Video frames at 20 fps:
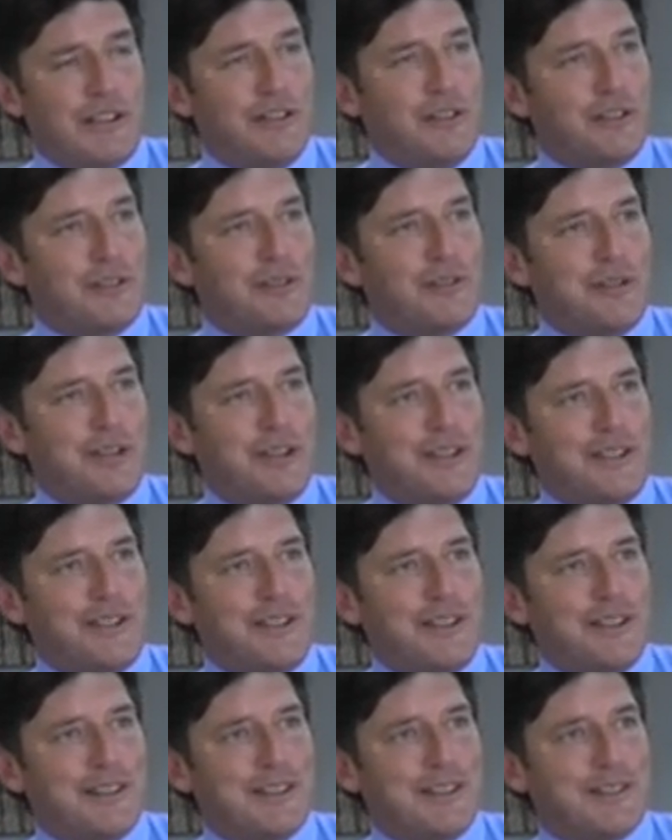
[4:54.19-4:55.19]
not a good
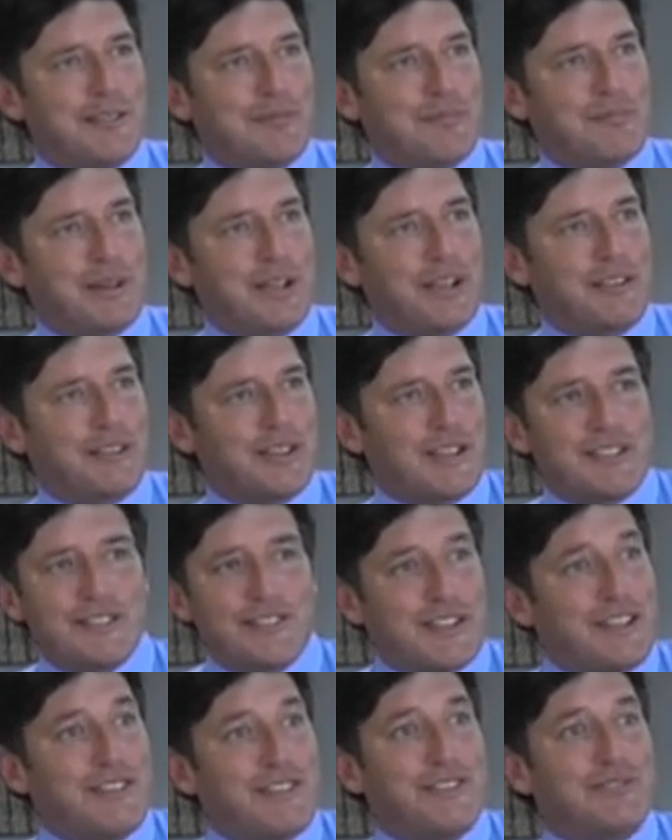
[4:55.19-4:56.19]
idea, because there
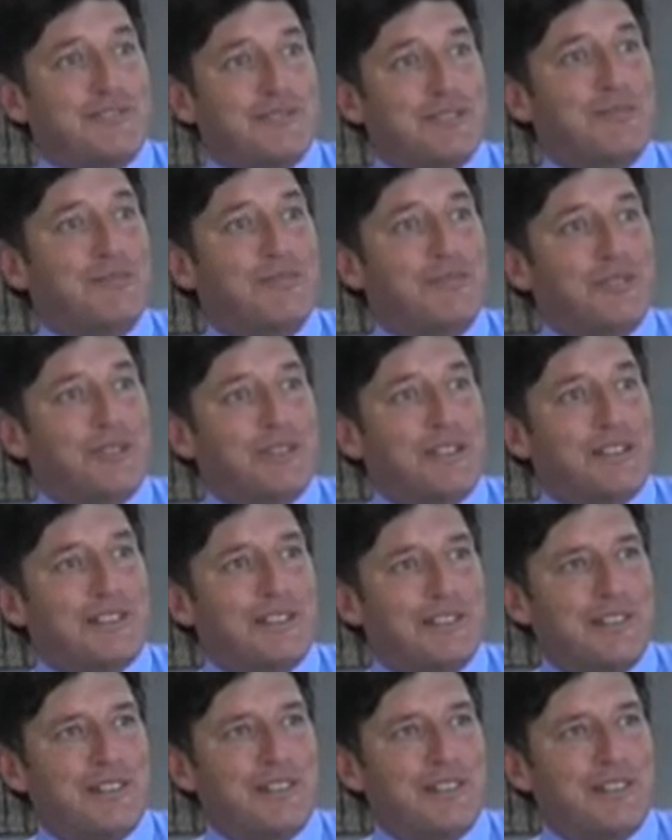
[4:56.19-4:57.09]
just isn't room for it.